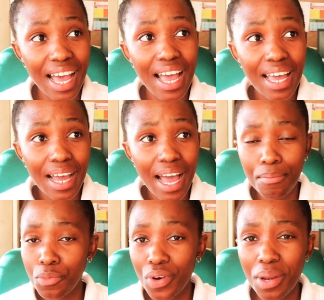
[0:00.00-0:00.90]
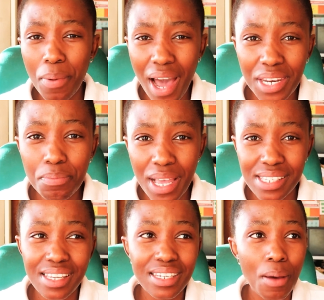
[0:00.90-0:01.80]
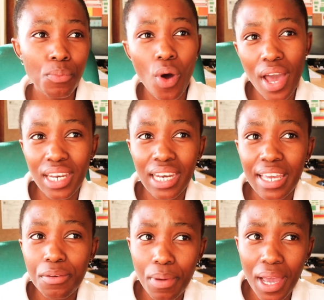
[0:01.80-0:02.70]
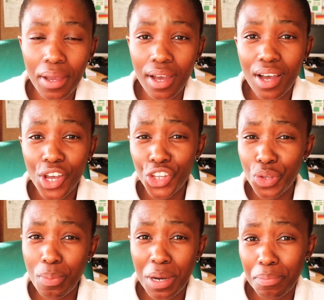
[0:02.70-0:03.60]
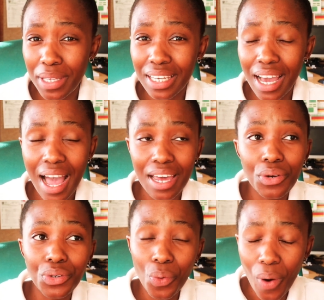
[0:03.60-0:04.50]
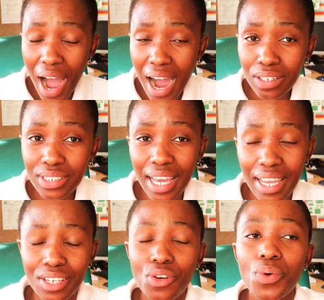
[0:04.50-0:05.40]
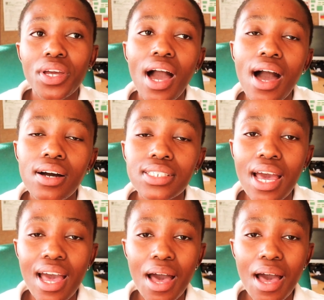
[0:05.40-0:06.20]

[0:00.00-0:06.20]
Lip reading: I'm not a party person. I'm quite a laid back human being. I don't go out. I hate going out.